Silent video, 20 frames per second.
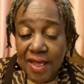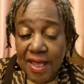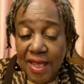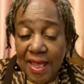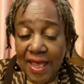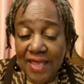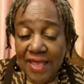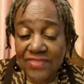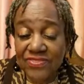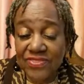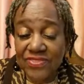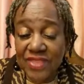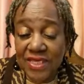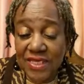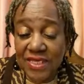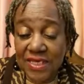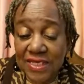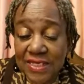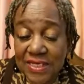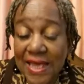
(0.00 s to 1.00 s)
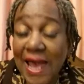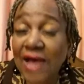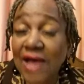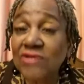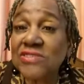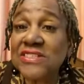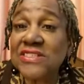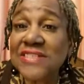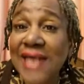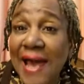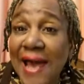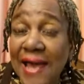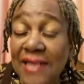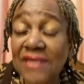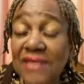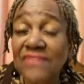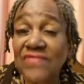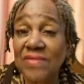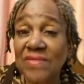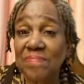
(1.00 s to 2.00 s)
and thinking outside
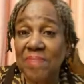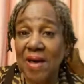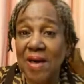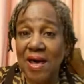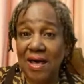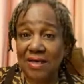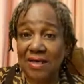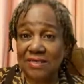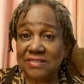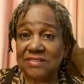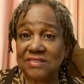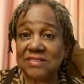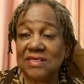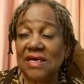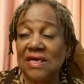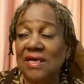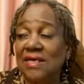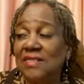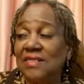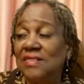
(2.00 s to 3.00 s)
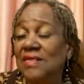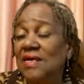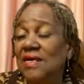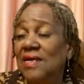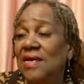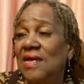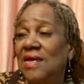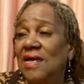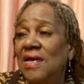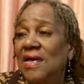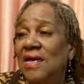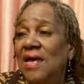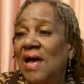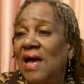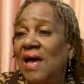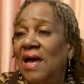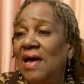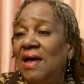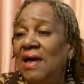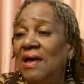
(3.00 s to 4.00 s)
of the box. And
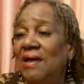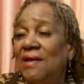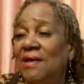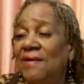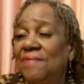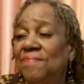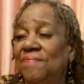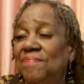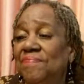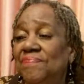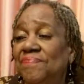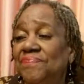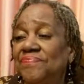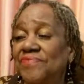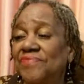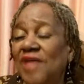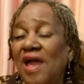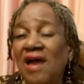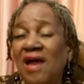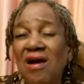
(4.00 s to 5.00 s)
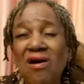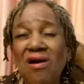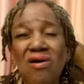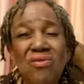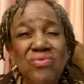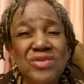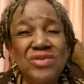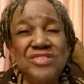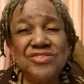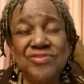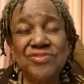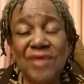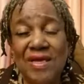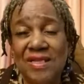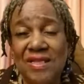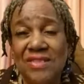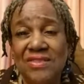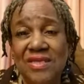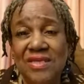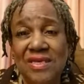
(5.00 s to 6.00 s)
um, I always try
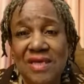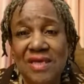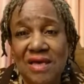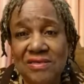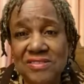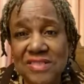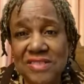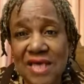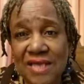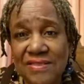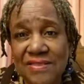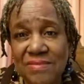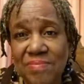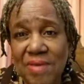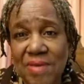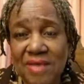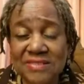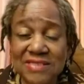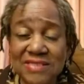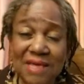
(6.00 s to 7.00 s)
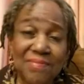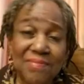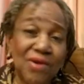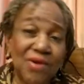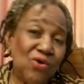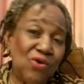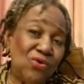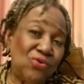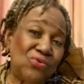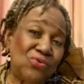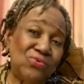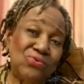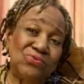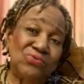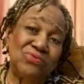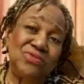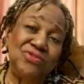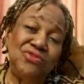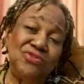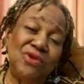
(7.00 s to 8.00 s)
to think outside the box. I'm
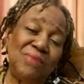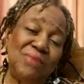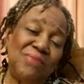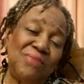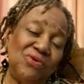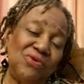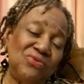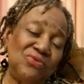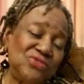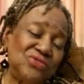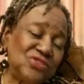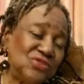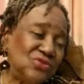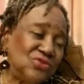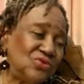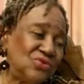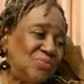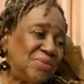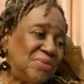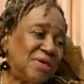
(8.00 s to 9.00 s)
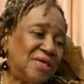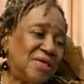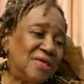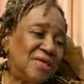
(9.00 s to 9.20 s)
old school, but